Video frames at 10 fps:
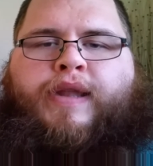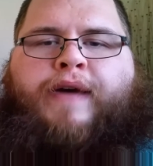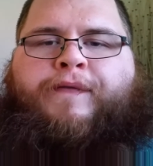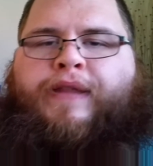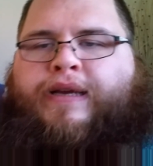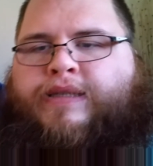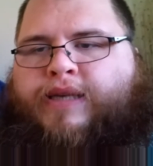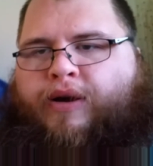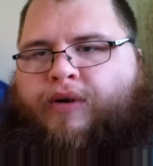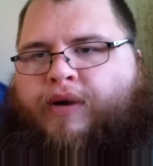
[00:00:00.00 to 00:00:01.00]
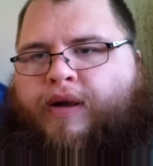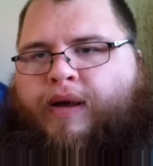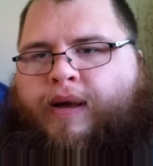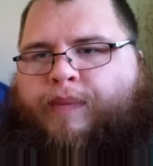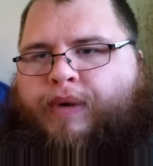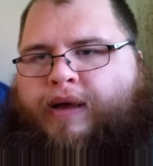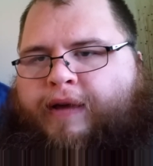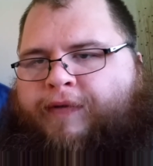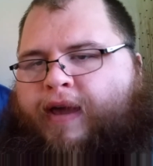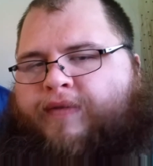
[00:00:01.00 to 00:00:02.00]
Netflix. So, but
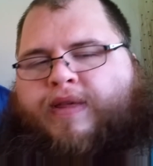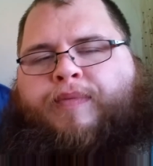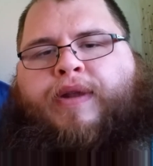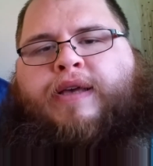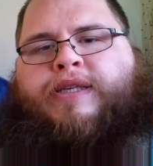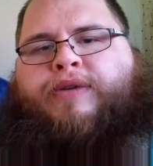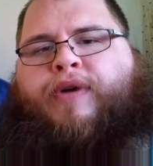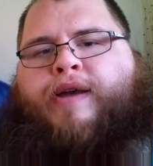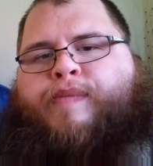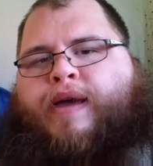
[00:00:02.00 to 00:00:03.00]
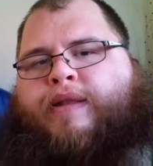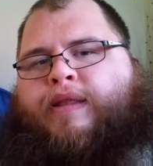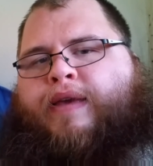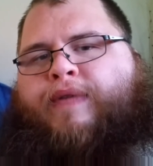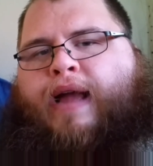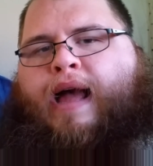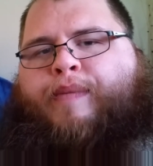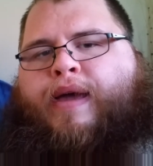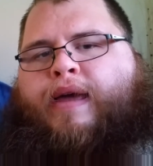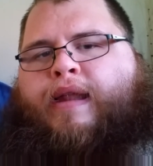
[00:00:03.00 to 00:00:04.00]
if you have something else you recommend, leave a
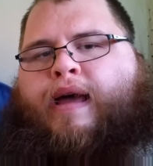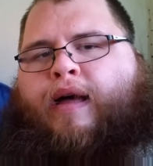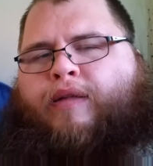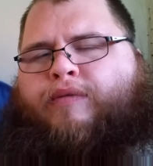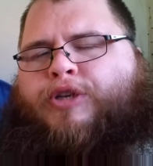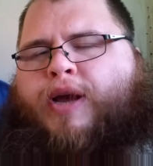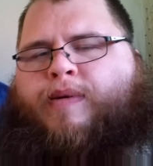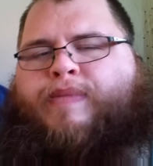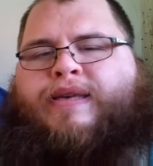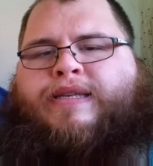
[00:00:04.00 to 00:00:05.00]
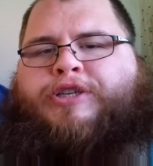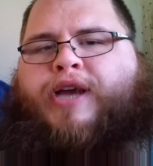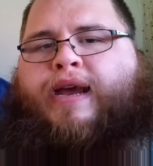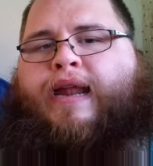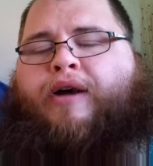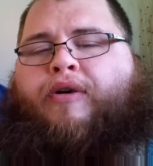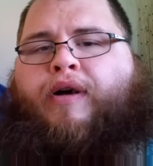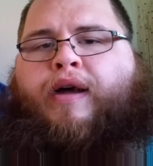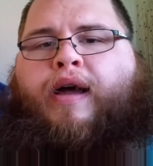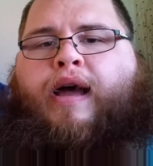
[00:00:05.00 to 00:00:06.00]
comment. I'll try my best to check it out.
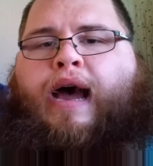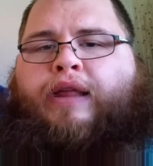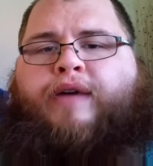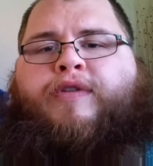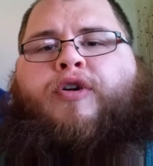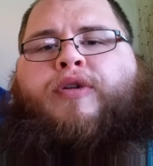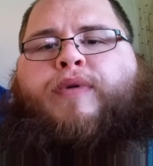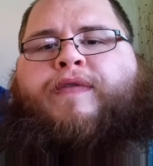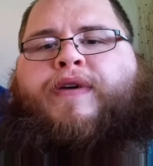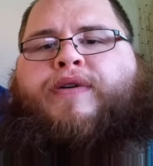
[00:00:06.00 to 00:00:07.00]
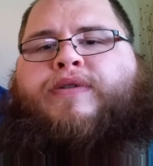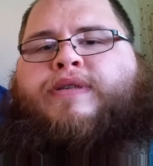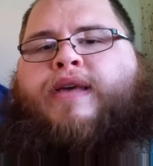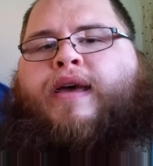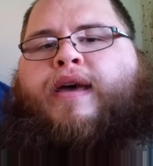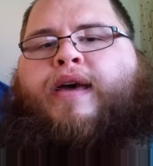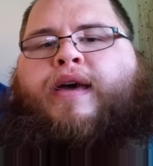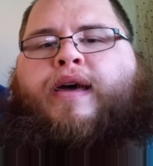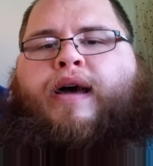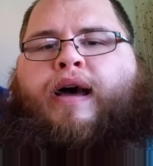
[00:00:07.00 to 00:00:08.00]
I love doing reviews.
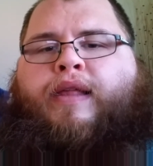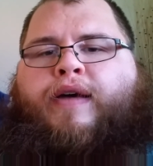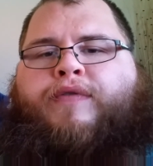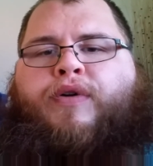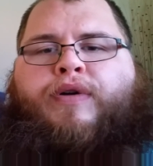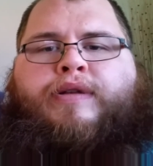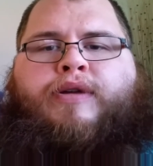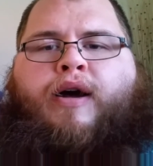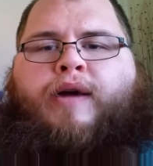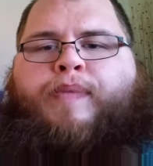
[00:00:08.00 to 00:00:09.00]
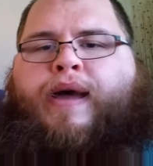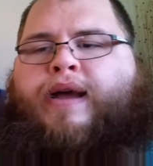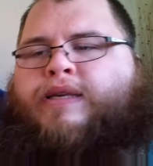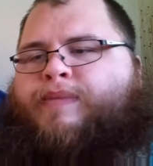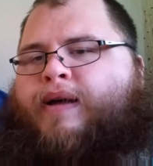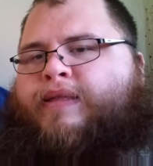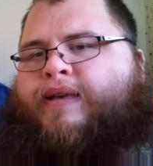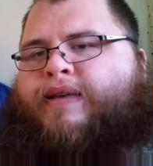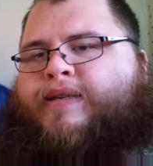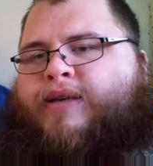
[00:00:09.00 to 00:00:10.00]
Uh, I love doing talkbacks about
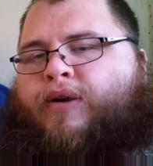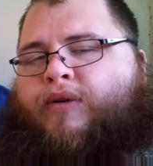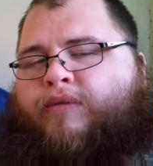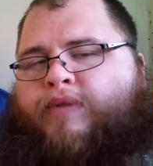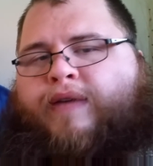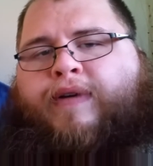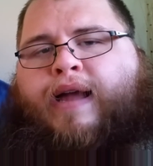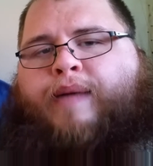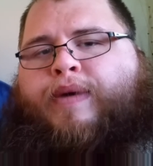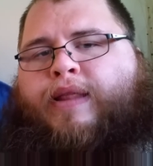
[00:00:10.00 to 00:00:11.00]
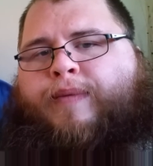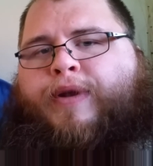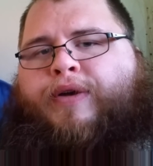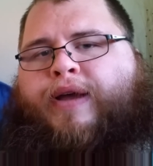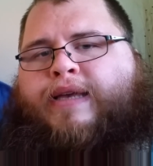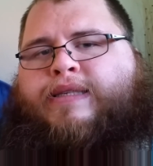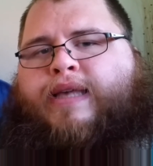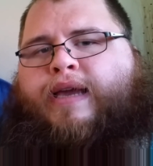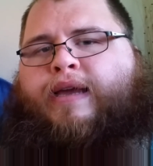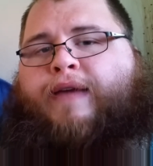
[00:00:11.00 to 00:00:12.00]
these. So leave a comment. Let me know you guys
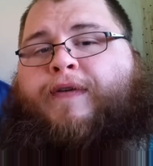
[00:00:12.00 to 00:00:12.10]
think.